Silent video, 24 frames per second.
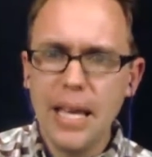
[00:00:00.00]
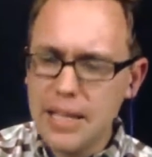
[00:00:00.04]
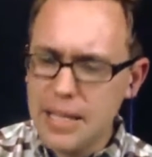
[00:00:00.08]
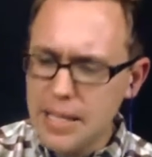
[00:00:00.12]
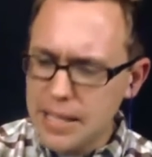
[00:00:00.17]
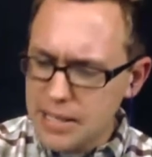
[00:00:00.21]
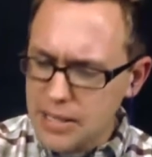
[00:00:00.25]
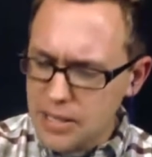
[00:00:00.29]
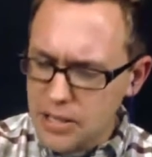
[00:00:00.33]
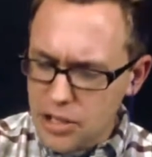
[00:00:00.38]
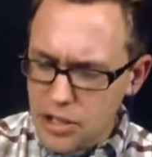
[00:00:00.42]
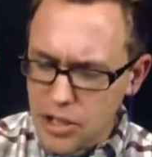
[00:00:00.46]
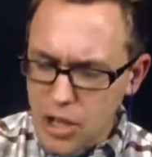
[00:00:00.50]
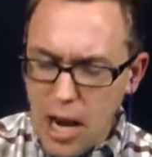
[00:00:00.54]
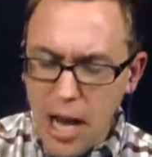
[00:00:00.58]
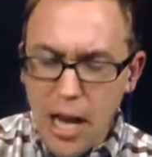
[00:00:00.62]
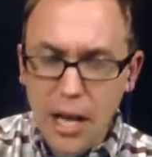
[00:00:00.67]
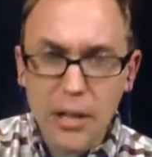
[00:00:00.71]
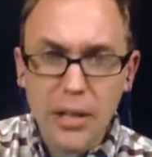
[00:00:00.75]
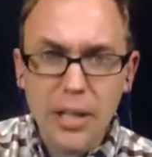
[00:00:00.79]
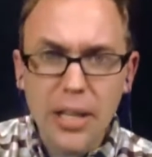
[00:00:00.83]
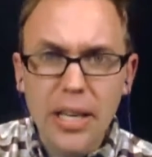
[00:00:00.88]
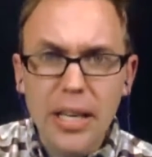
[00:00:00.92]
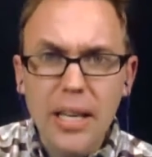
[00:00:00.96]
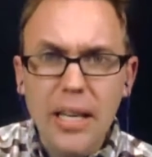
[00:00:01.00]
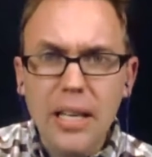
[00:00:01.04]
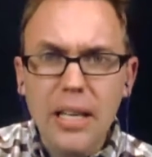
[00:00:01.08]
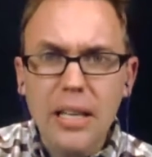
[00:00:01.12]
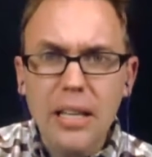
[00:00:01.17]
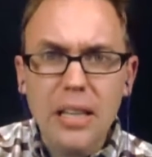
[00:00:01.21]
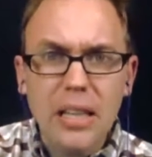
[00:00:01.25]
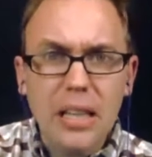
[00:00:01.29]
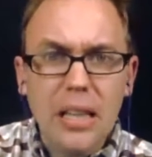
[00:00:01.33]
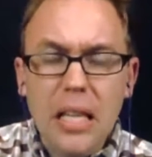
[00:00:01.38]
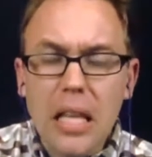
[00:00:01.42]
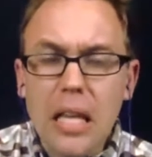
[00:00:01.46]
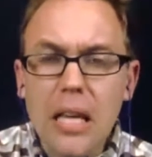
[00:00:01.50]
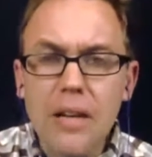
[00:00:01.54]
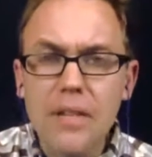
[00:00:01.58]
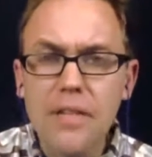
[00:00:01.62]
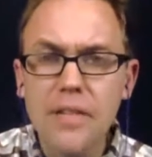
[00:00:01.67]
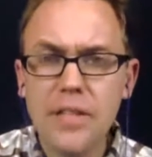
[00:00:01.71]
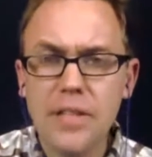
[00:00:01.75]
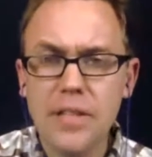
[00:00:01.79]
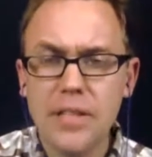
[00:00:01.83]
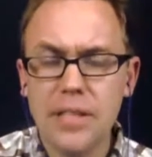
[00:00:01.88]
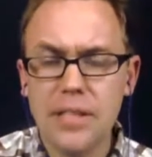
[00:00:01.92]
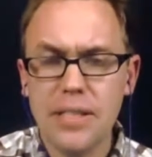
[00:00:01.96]
This child
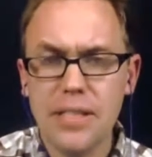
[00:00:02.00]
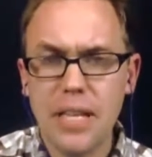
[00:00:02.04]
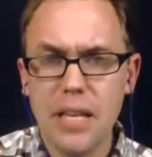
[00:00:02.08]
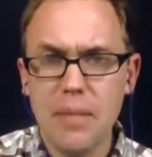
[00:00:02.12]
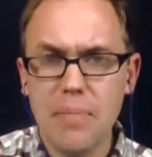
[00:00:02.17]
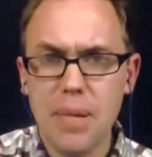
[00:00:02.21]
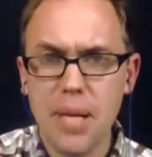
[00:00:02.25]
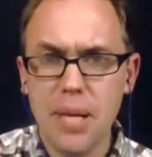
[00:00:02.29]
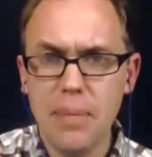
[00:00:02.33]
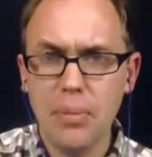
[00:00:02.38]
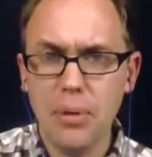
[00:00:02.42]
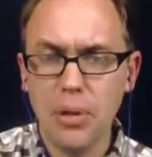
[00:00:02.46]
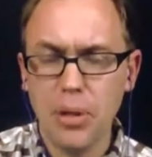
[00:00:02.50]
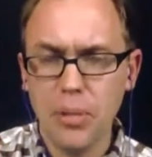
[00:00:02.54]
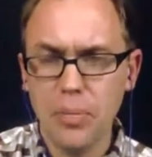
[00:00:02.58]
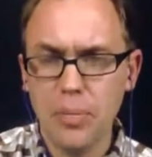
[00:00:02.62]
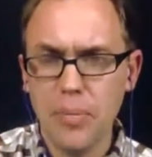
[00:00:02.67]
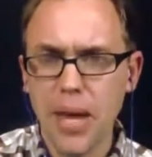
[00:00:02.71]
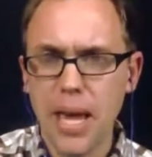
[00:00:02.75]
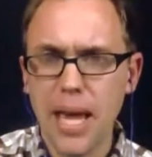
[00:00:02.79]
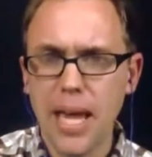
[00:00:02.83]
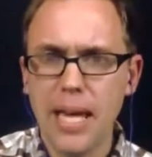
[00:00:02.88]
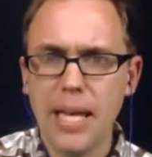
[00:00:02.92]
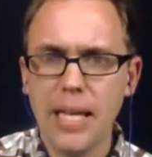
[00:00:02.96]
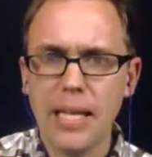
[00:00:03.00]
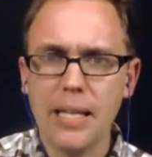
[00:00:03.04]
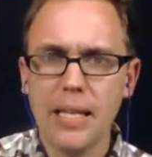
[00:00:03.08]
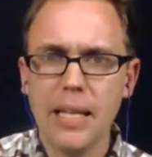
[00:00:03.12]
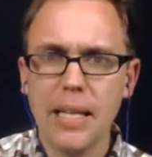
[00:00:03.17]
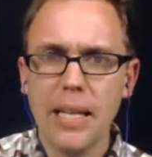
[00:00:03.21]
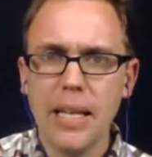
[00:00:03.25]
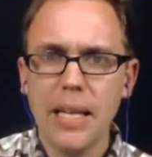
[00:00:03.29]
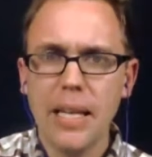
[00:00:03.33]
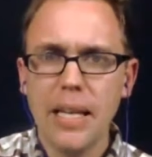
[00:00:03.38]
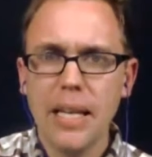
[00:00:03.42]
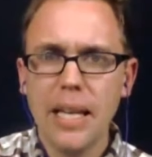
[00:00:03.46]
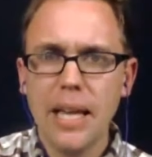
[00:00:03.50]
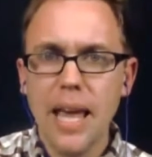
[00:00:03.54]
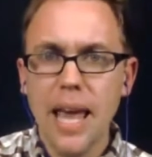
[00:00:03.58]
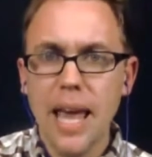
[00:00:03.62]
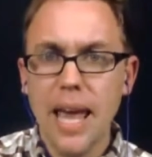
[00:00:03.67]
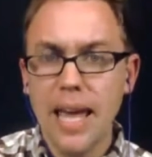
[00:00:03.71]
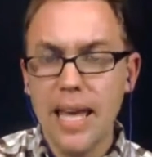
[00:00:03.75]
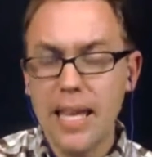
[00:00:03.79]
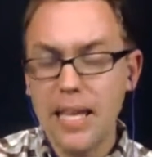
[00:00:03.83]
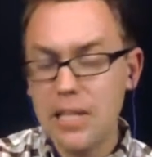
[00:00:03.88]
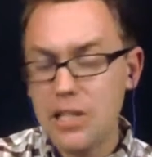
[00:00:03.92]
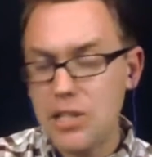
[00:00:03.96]
loves to see people in pain,
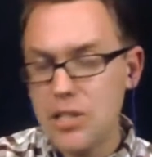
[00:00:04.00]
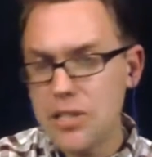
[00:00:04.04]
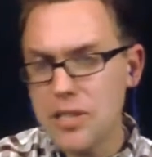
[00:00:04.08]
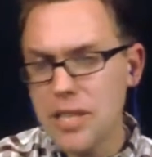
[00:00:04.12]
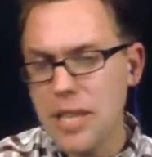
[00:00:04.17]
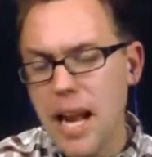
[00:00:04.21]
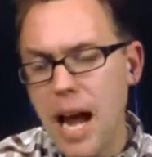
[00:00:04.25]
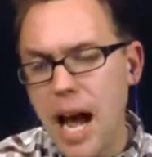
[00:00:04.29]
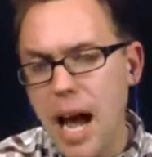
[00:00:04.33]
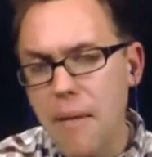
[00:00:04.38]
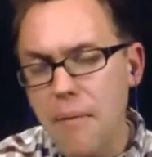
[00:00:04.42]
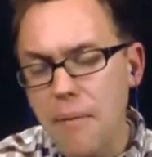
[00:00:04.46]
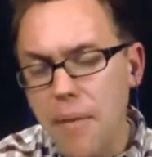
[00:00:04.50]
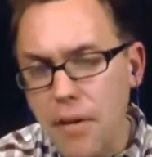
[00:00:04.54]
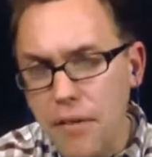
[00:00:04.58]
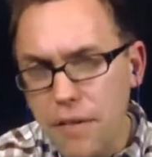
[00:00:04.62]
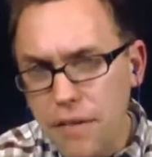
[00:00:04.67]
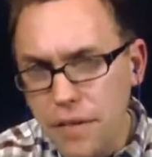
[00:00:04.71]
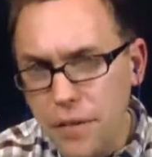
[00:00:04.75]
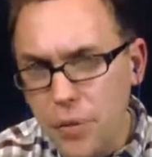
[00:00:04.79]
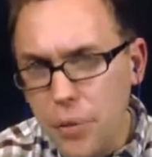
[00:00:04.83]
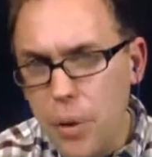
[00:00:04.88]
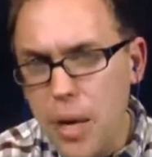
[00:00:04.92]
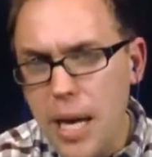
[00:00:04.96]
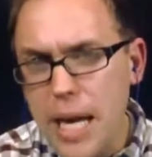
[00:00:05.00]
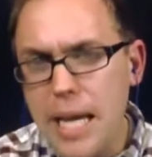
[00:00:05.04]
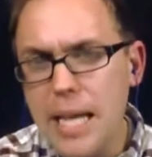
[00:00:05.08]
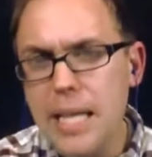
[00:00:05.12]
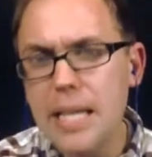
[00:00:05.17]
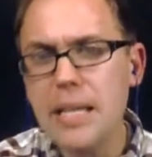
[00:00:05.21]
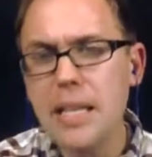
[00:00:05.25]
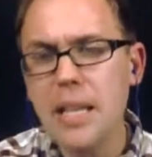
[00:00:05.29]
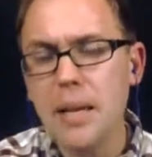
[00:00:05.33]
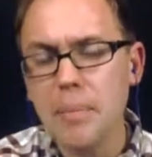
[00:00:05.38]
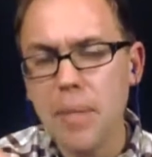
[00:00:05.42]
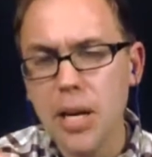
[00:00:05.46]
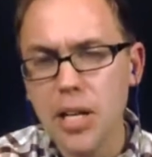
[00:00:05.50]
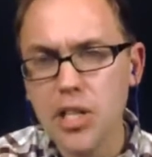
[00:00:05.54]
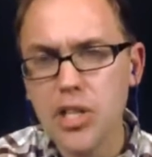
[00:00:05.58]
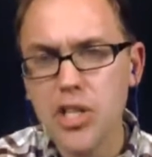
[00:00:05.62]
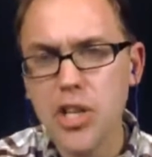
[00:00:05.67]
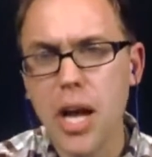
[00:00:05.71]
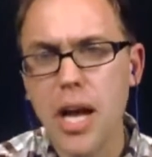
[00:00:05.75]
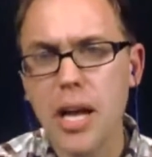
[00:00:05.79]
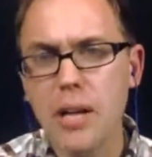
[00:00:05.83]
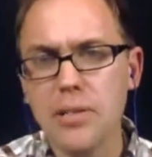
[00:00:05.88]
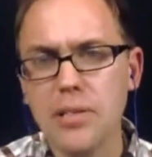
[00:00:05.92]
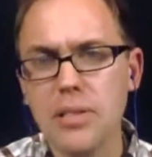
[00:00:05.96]
and she said, I'm afraid that my
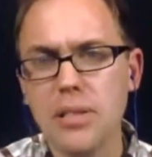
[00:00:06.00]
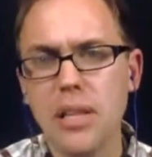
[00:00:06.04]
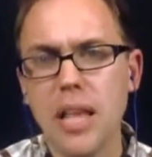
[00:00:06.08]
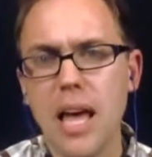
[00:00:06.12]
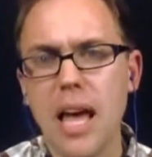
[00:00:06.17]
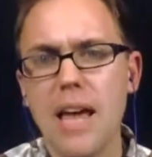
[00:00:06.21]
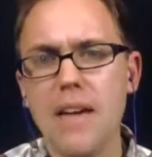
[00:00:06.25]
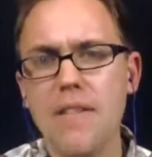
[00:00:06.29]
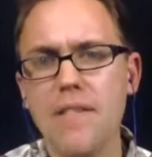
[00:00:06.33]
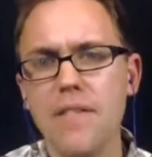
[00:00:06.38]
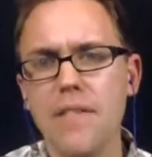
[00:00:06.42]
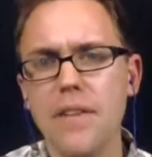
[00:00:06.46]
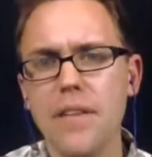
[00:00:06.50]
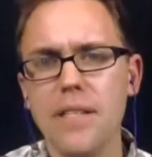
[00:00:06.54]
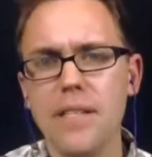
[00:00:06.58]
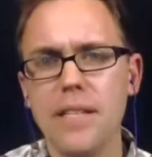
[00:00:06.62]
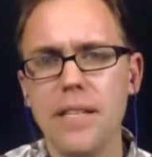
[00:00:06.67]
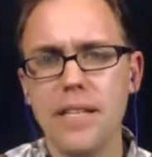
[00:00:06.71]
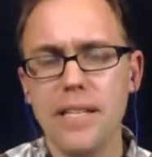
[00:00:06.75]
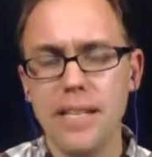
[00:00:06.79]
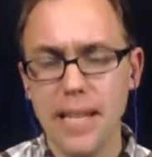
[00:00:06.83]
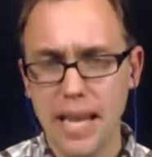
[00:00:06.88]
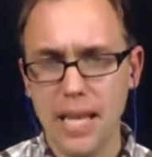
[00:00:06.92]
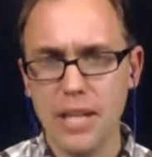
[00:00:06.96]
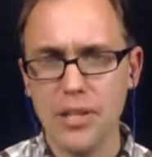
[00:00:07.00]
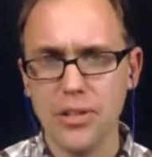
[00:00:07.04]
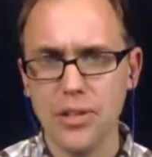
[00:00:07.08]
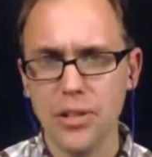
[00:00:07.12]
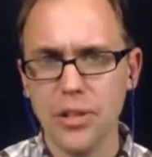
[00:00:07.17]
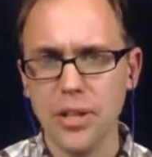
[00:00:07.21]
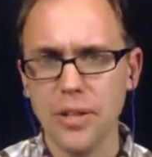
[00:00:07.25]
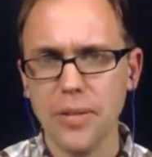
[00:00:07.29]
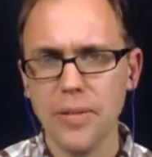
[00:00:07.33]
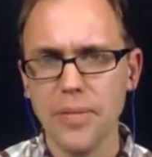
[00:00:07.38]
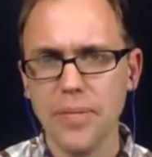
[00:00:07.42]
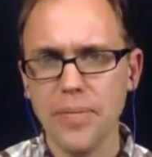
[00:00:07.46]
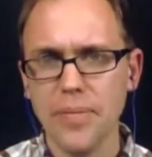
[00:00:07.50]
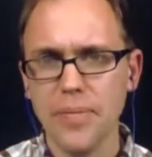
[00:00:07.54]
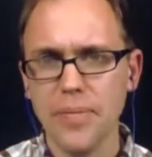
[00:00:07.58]
child's life is in danger.